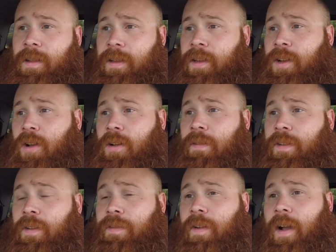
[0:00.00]
You know, if
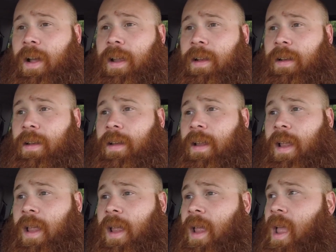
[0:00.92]
you find
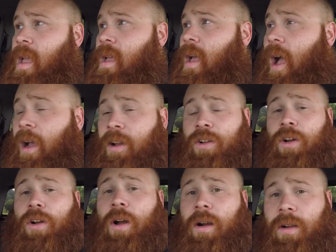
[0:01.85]
a
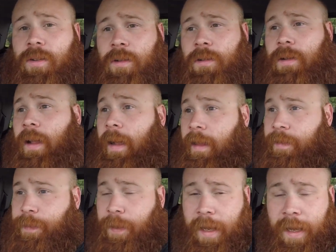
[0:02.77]
good article
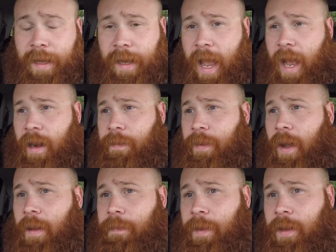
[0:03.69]
explaining how to
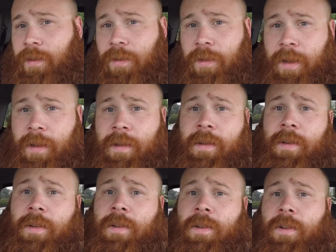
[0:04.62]
buy Bitcoin
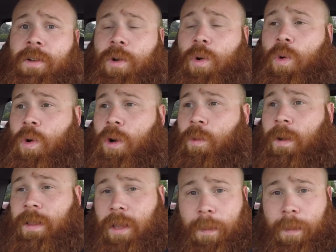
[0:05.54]
or what the